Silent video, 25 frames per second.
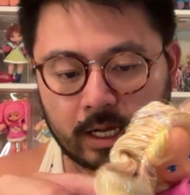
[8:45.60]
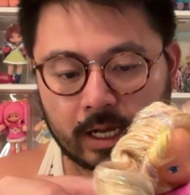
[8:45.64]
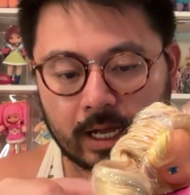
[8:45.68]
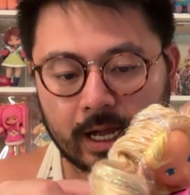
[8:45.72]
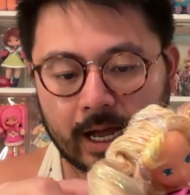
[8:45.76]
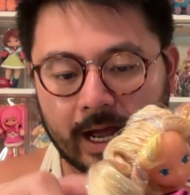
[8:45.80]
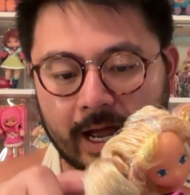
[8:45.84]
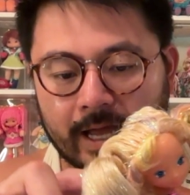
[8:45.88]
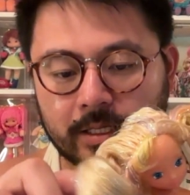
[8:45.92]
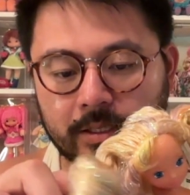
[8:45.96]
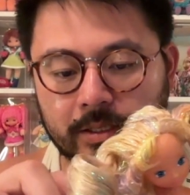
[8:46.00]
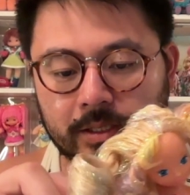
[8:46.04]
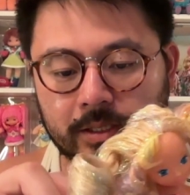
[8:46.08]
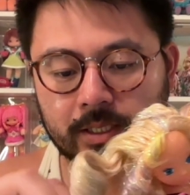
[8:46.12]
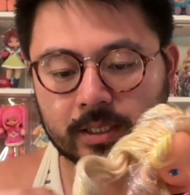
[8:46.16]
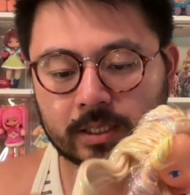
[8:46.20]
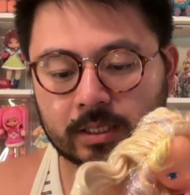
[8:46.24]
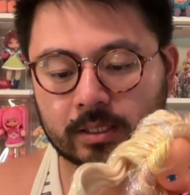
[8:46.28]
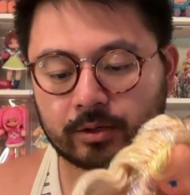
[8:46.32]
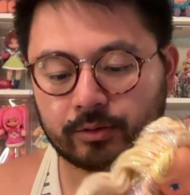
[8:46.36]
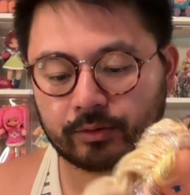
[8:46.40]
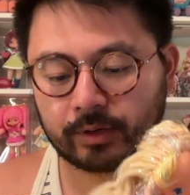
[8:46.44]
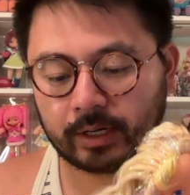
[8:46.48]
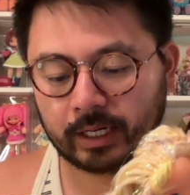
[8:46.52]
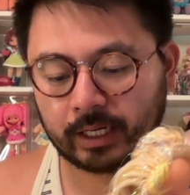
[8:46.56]
I use this
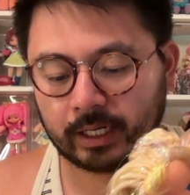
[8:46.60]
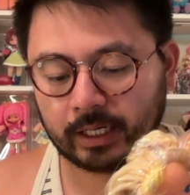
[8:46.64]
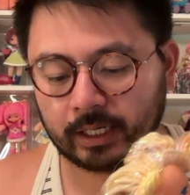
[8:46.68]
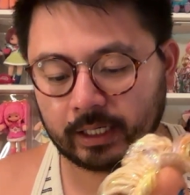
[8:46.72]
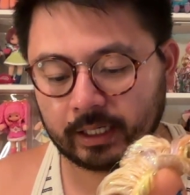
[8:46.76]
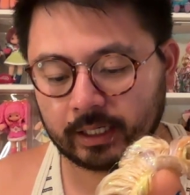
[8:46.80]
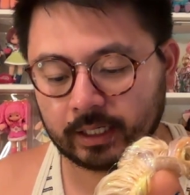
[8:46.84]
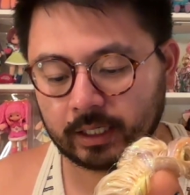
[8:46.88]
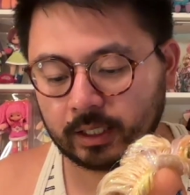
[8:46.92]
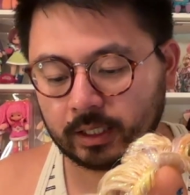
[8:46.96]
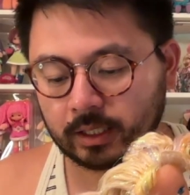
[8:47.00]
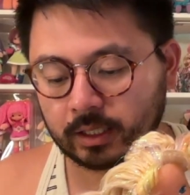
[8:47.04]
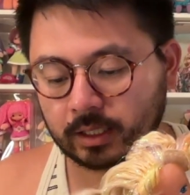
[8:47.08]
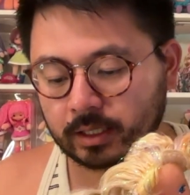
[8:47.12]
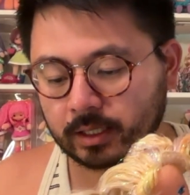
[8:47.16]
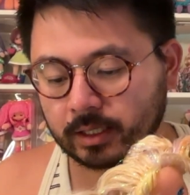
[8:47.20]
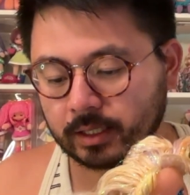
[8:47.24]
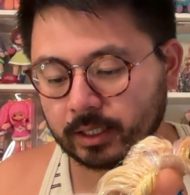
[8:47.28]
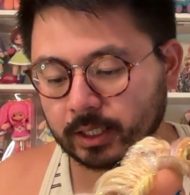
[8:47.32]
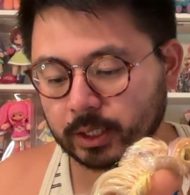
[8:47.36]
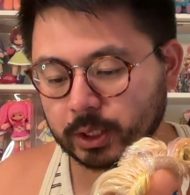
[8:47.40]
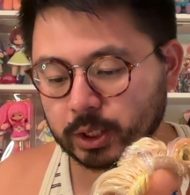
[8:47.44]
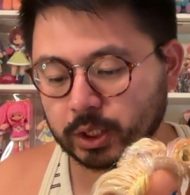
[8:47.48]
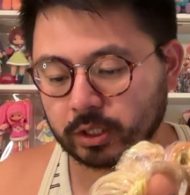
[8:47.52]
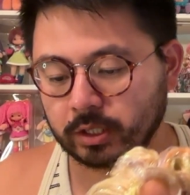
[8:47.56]
green
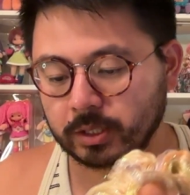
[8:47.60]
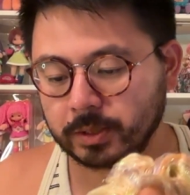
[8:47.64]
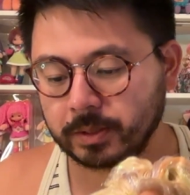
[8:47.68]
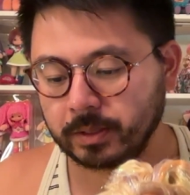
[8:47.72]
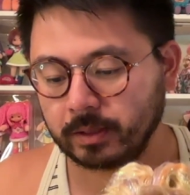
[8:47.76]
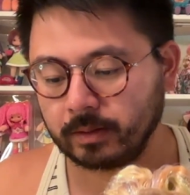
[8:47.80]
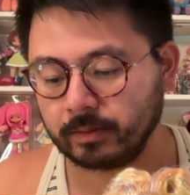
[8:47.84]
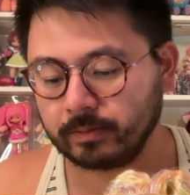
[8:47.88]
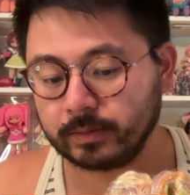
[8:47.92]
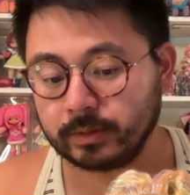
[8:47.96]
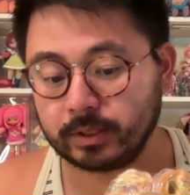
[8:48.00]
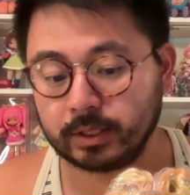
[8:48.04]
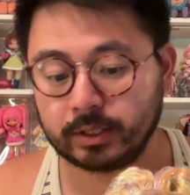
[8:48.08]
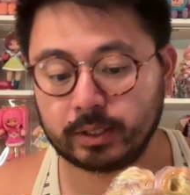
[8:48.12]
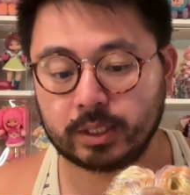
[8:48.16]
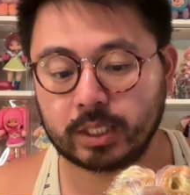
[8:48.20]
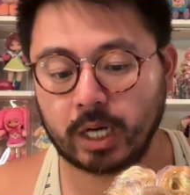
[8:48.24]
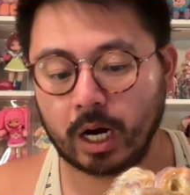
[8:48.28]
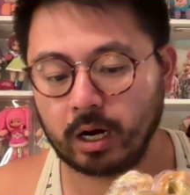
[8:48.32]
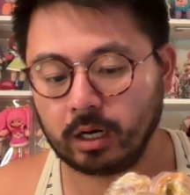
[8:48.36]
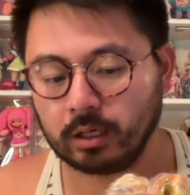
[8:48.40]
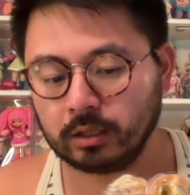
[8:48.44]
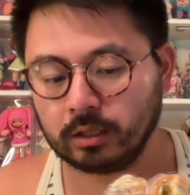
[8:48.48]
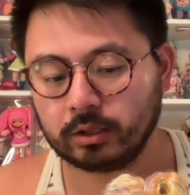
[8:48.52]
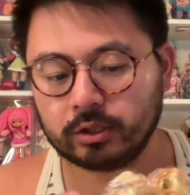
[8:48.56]
conditioner from
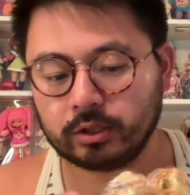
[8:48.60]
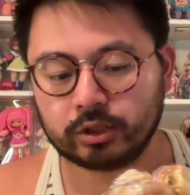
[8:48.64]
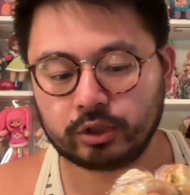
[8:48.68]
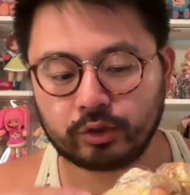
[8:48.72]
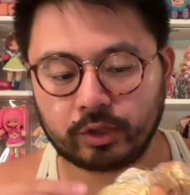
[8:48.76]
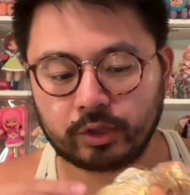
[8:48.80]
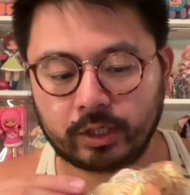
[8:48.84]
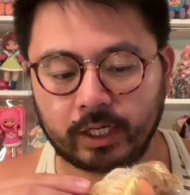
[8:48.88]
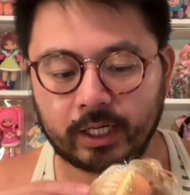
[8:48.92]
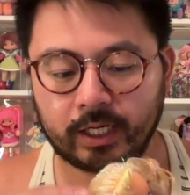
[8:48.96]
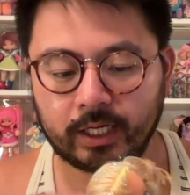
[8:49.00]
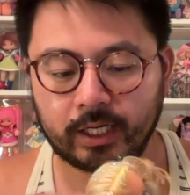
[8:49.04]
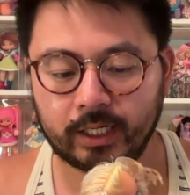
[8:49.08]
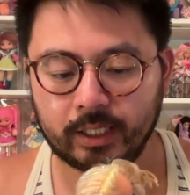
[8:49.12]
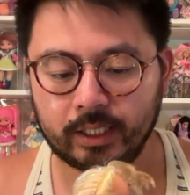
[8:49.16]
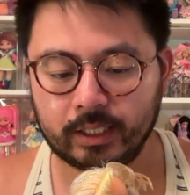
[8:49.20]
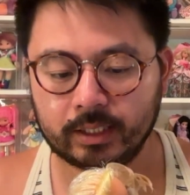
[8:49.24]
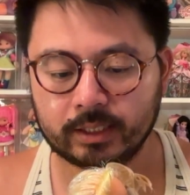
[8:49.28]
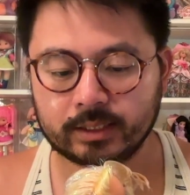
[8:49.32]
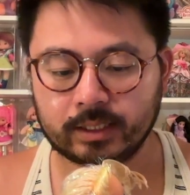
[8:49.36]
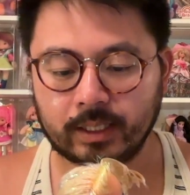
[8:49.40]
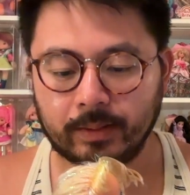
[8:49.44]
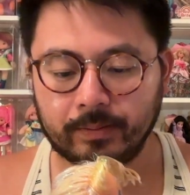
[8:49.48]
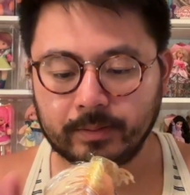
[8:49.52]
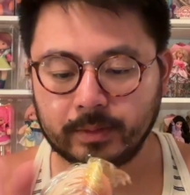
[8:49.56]
Dollar Tree
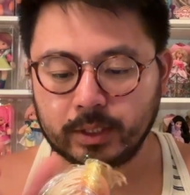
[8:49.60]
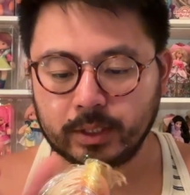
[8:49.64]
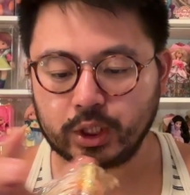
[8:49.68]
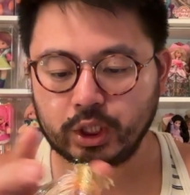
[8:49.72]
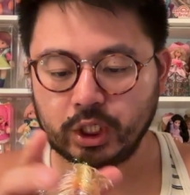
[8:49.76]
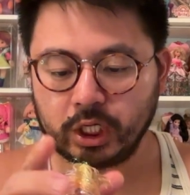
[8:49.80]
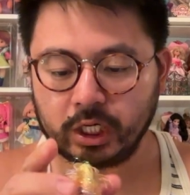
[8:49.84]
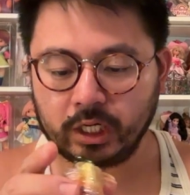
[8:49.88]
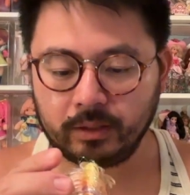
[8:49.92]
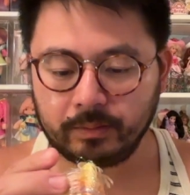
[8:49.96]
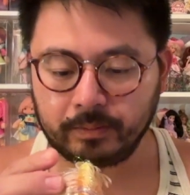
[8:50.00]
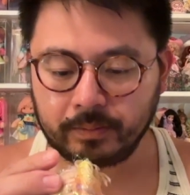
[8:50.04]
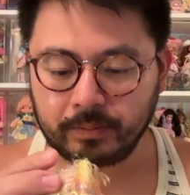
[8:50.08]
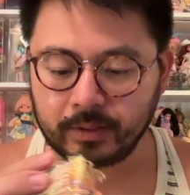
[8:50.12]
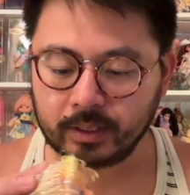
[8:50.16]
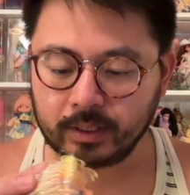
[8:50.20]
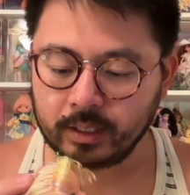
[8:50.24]
because I'm cheap.